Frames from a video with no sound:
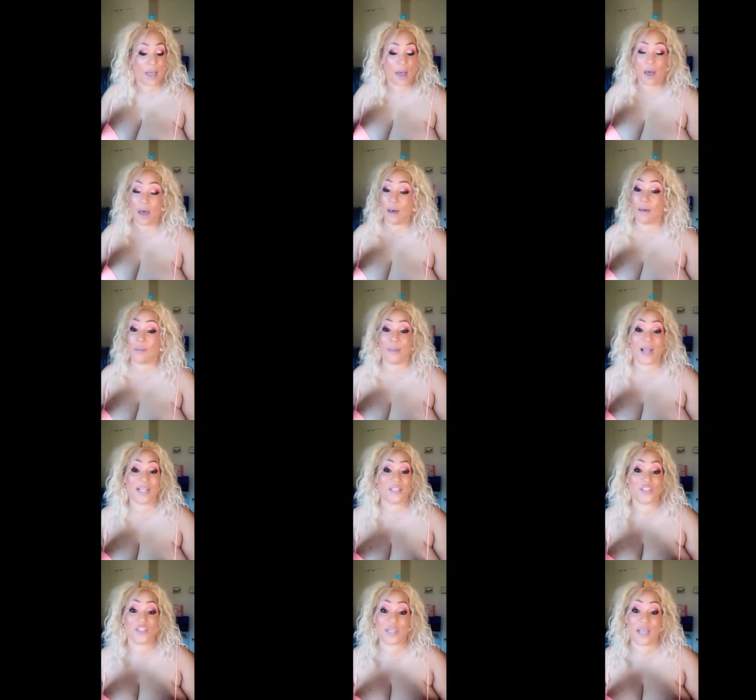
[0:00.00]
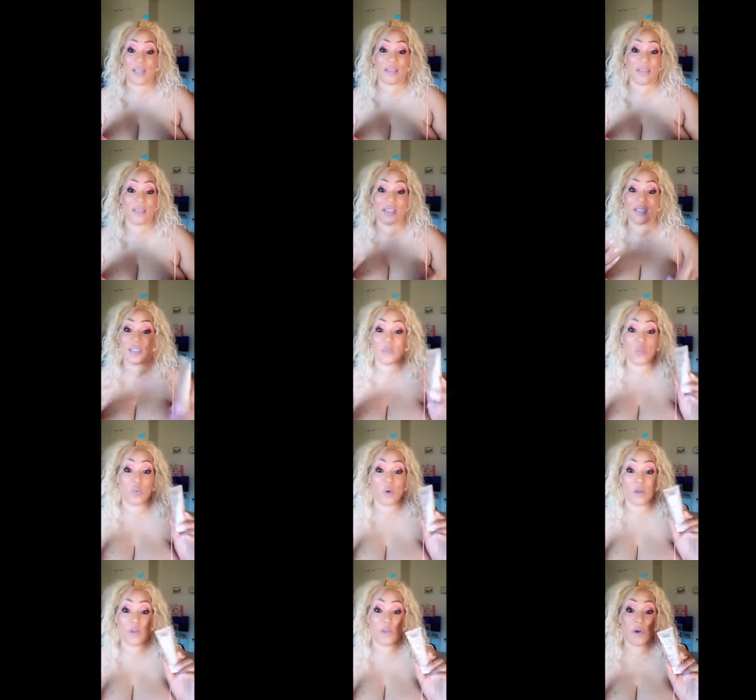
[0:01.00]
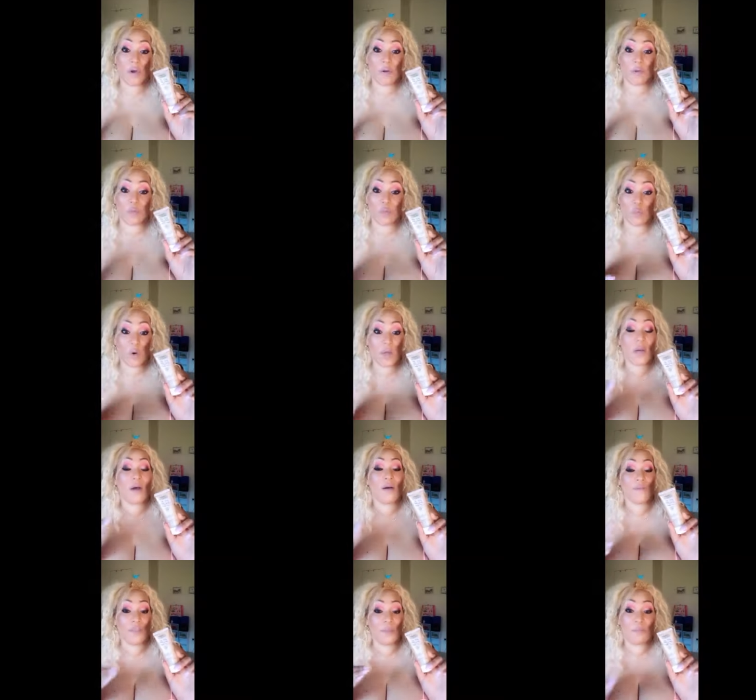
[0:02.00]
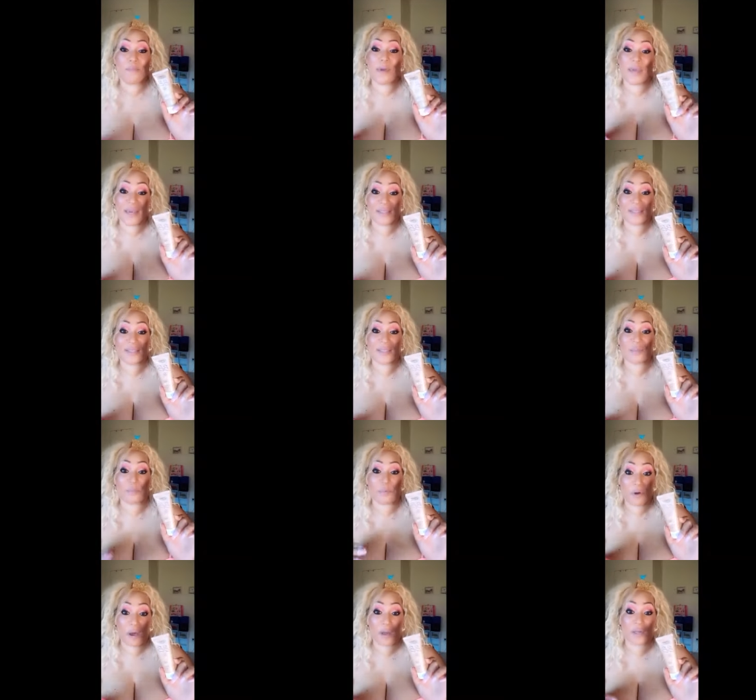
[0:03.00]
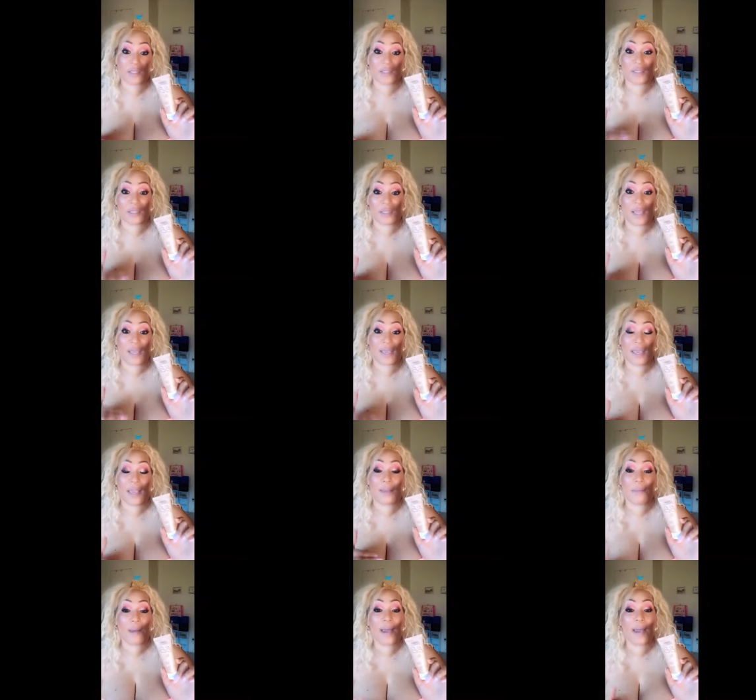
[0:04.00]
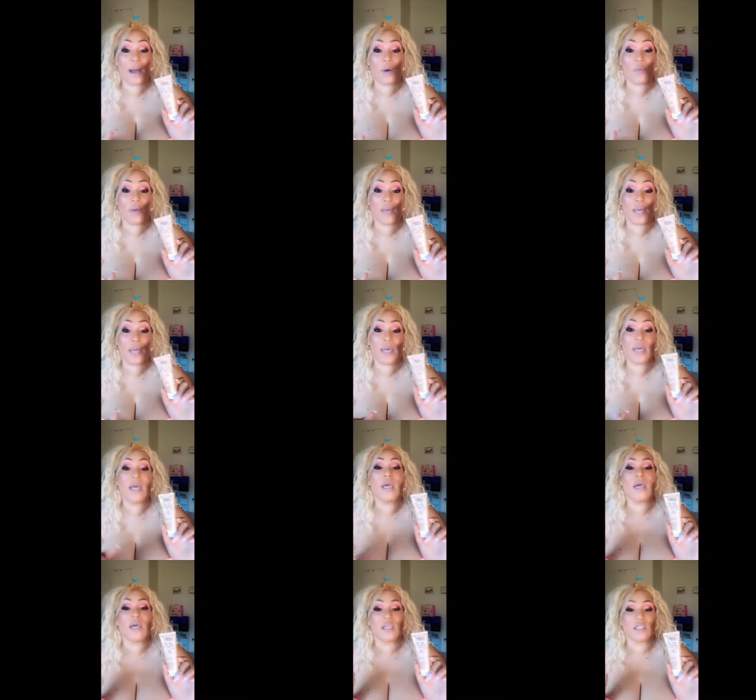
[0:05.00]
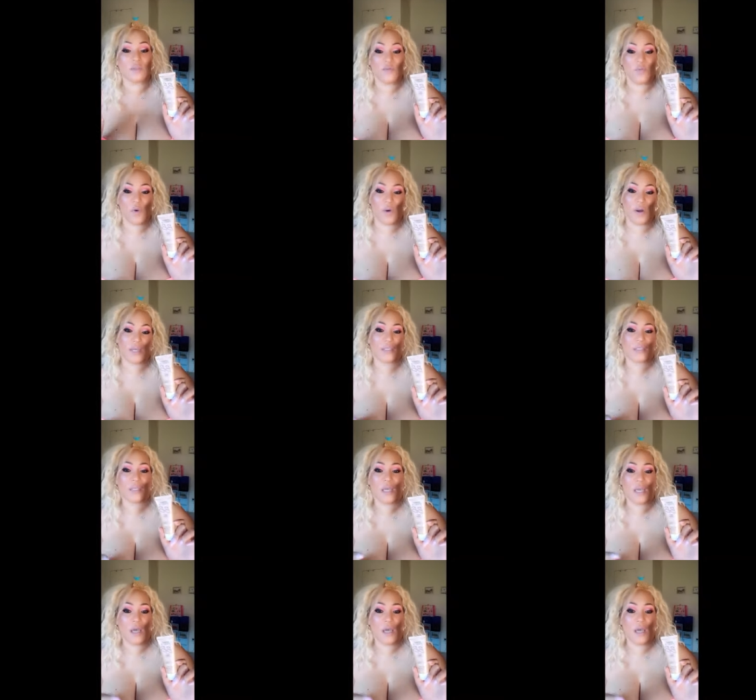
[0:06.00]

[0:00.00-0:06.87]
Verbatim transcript: Um, I just think this is one of their one of the best products that they came out with as far as